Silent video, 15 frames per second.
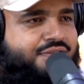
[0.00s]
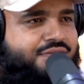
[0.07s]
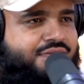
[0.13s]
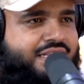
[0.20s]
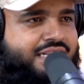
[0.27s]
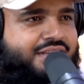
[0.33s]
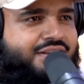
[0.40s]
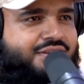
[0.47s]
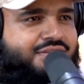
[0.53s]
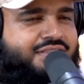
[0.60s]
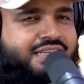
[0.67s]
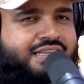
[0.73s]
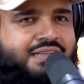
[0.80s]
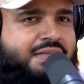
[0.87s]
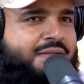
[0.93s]
videos.
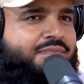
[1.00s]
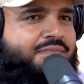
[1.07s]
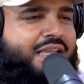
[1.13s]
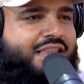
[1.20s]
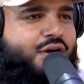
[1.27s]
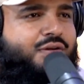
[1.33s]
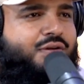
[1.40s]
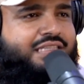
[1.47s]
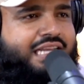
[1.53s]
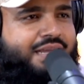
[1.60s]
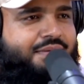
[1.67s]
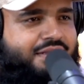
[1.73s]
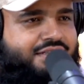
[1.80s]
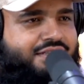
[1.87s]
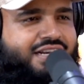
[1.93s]
Yeah. And the whole time
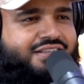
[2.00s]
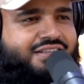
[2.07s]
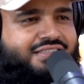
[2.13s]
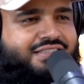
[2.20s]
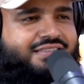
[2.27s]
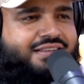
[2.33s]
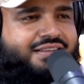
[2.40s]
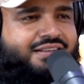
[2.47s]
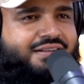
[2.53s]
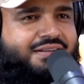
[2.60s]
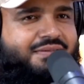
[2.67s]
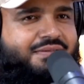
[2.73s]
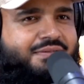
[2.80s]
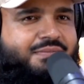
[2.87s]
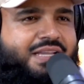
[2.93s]
they're trying
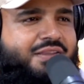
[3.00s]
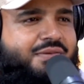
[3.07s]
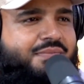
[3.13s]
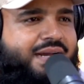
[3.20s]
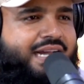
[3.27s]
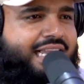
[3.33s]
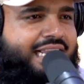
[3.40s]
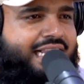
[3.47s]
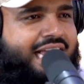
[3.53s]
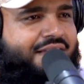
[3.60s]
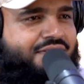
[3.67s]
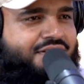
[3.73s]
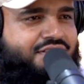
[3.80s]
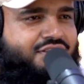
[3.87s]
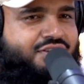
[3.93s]
to make you buy like
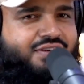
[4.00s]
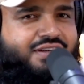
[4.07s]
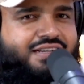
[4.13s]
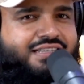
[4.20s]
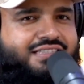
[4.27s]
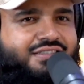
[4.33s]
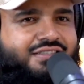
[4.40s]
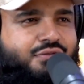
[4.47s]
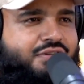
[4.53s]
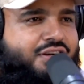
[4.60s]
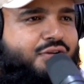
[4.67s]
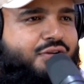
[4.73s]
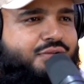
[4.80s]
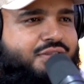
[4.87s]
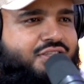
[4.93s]
life insurance or
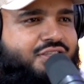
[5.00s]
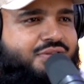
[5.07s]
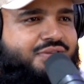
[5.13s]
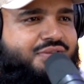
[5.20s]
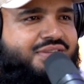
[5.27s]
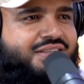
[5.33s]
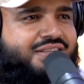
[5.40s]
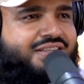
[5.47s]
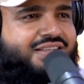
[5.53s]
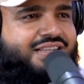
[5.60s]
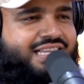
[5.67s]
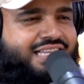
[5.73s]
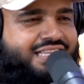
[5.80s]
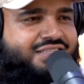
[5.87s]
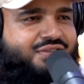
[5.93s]
recruit you
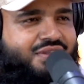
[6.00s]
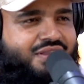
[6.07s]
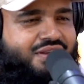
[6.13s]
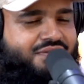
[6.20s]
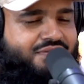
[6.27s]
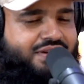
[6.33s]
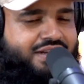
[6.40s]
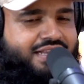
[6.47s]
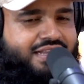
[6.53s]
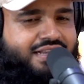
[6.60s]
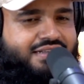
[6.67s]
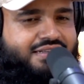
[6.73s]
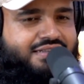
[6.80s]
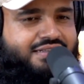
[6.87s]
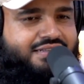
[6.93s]
into their freaking,
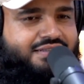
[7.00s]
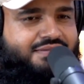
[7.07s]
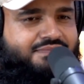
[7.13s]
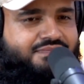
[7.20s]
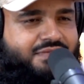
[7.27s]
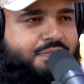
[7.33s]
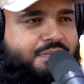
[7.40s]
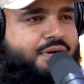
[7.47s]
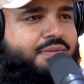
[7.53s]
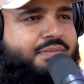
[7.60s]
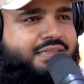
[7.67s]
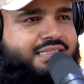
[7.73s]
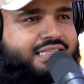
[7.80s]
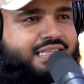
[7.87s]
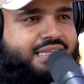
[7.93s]
their
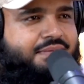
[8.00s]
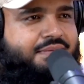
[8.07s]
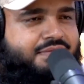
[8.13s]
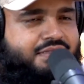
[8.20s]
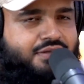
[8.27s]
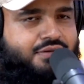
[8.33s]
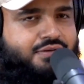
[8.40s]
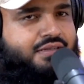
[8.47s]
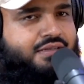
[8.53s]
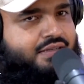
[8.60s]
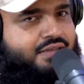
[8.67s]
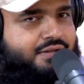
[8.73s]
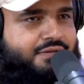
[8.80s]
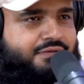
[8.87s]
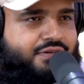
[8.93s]
pyramid scheme. So,
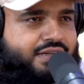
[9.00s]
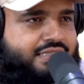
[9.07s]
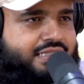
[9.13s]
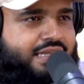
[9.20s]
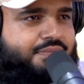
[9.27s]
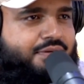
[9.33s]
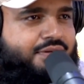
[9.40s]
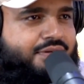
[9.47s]
for example,